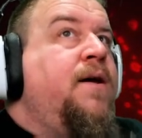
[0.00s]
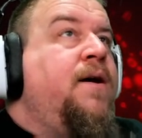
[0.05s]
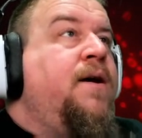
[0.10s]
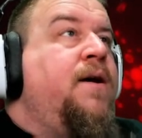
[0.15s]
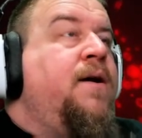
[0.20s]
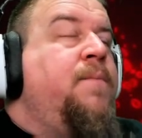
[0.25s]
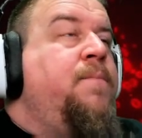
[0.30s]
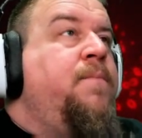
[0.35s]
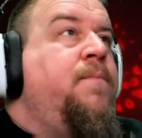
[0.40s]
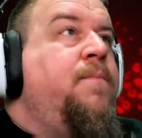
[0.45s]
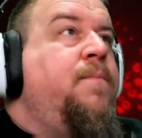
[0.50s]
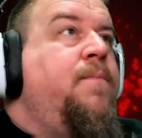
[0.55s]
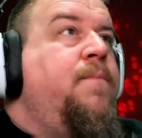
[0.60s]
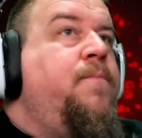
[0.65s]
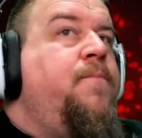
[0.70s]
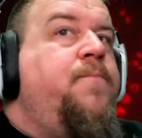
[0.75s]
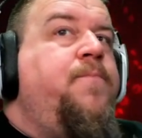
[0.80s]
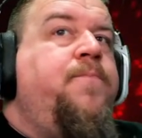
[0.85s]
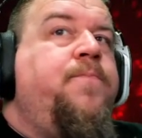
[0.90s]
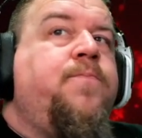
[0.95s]
um
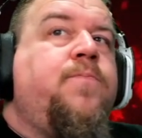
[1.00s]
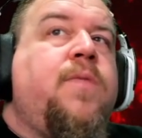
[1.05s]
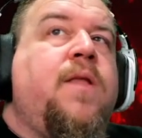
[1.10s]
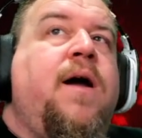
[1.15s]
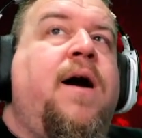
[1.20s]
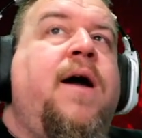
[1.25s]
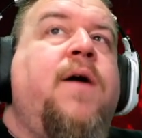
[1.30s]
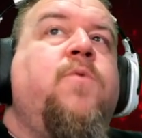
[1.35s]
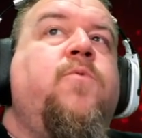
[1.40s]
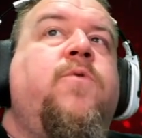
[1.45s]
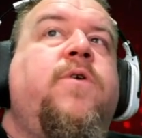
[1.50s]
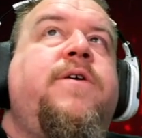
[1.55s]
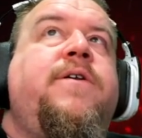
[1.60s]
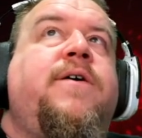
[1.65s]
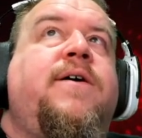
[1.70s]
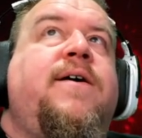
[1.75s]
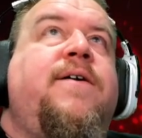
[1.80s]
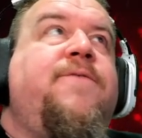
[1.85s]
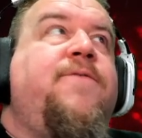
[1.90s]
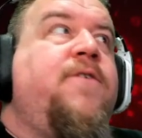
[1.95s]
i would
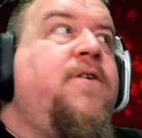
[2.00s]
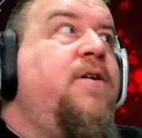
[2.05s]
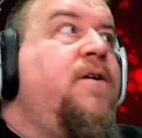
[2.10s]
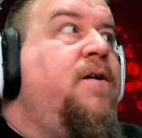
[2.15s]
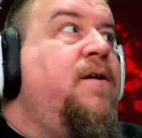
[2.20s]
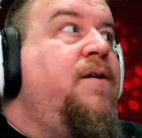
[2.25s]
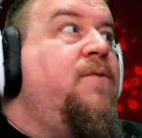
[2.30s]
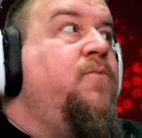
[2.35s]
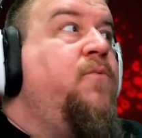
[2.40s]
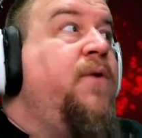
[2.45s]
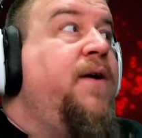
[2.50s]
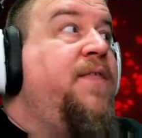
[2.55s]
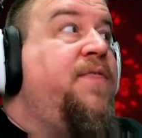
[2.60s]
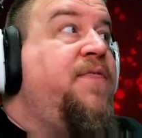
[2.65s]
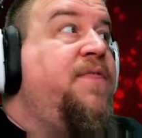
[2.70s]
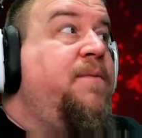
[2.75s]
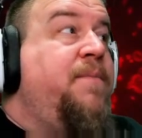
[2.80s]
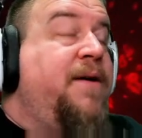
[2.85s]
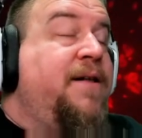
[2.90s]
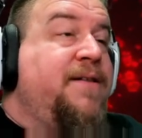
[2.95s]
offer
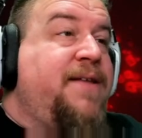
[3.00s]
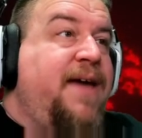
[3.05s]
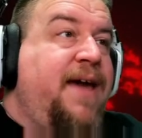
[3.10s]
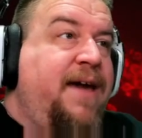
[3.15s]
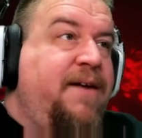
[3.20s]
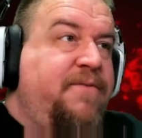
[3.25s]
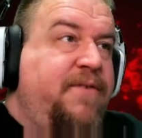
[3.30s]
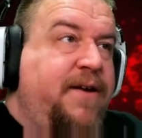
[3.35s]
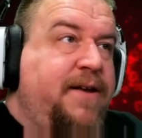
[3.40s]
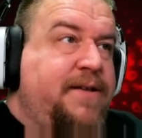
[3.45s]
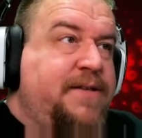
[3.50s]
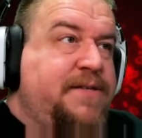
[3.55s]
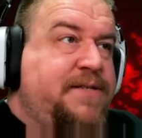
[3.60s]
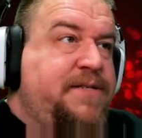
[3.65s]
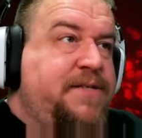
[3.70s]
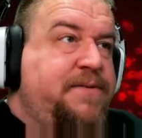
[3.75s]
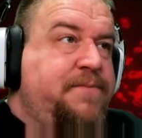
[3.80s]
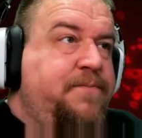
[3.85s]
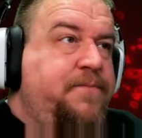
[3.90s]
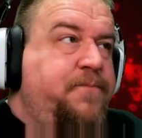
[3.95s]
with the
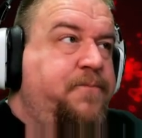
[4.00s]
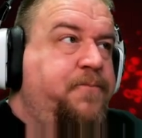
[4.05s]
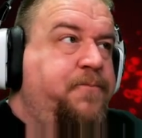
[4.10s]
malkavians